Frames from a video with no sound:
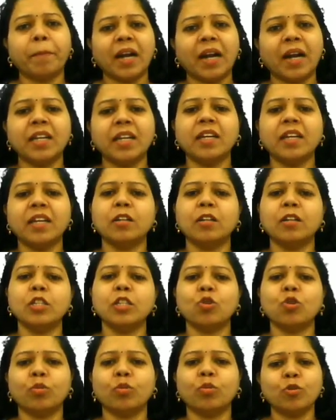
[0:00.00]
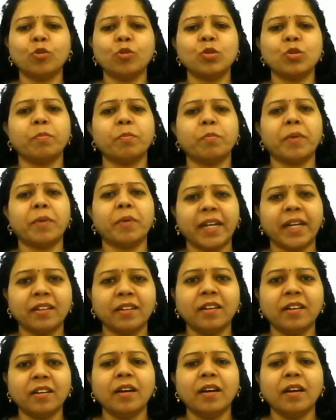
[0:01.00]
particles of those
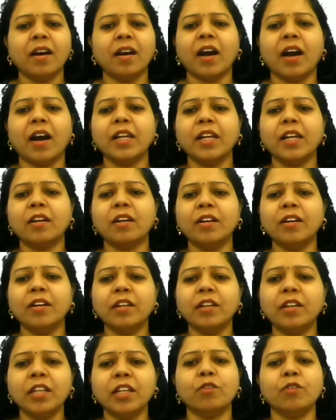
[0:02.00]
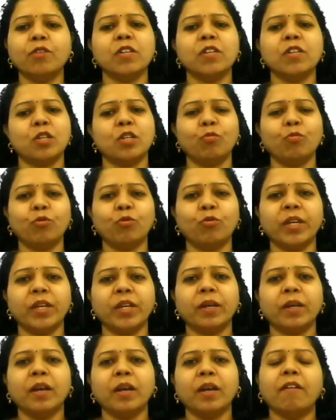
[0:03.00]
matter are continuously
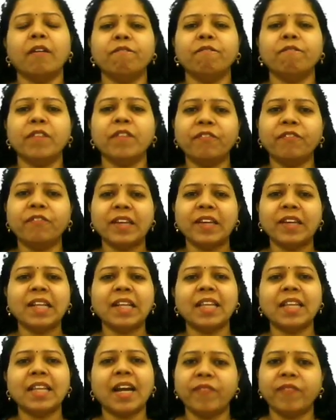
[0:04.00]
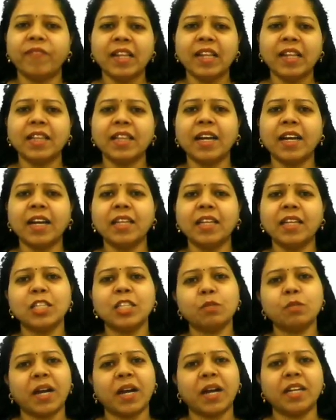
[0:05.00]
moving. We feel that
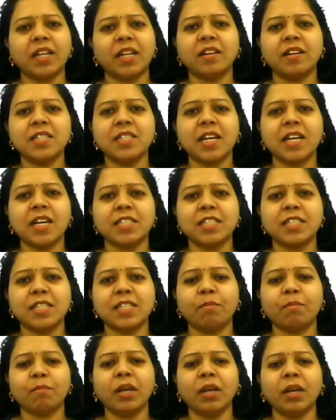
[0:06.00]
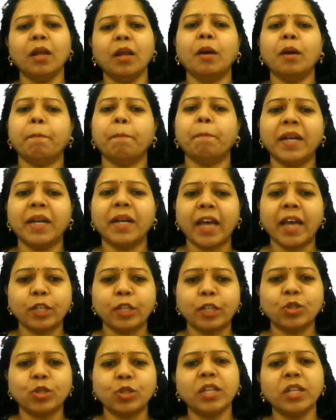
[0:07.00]
these particles are stable, but
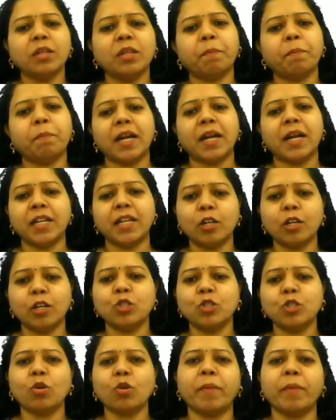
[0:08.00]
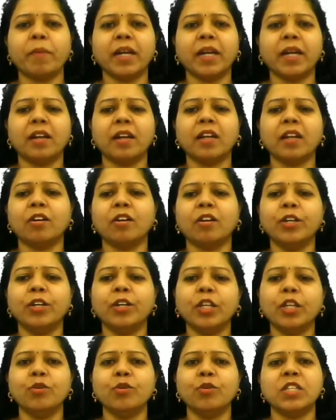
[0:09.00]
actually the particles of matter are
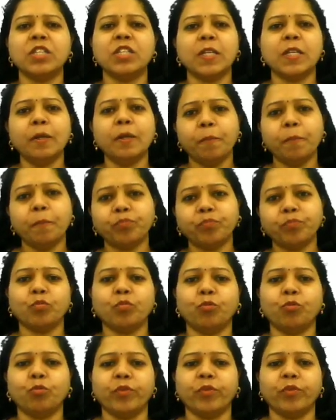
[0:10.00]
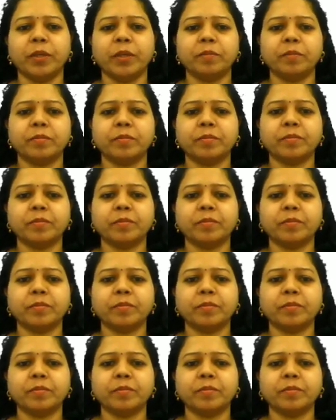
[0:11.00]
continuously moving.